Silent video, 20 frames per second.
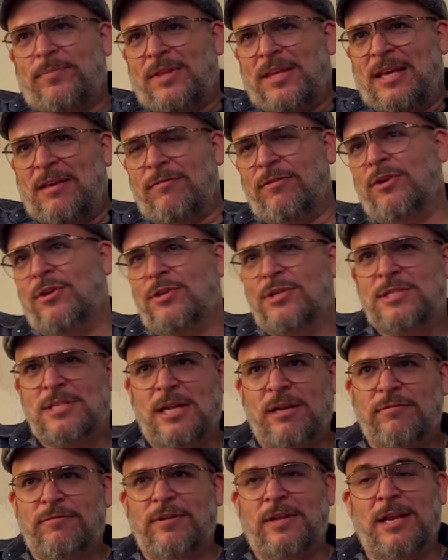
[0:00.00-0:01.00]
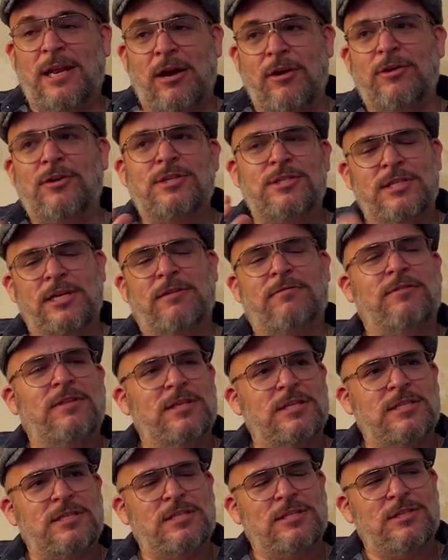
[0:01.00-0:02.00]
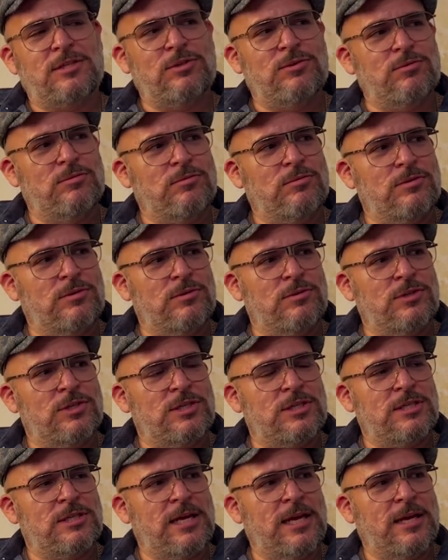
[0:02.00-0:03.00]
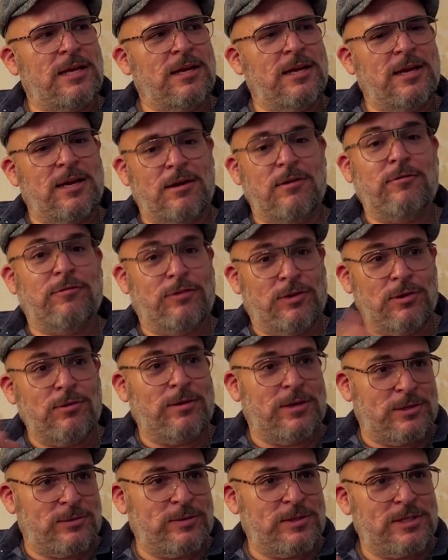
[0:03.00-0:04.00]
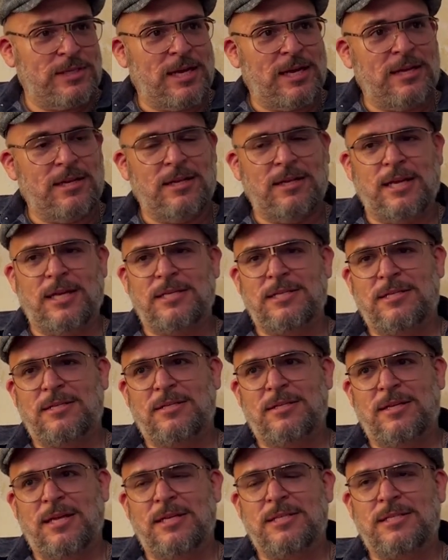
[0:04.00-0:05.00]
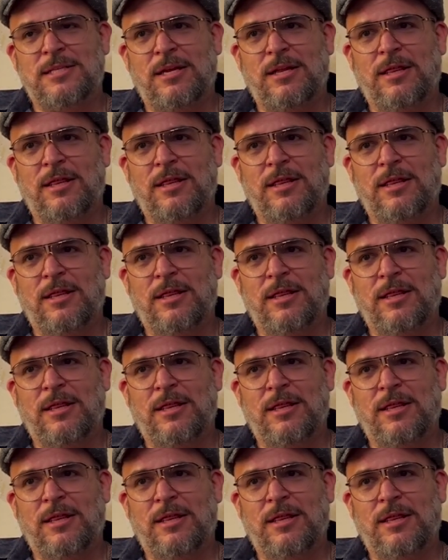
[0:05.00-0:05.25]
giving yourself, allowing yourself this to just taking care of you, as we said, that's I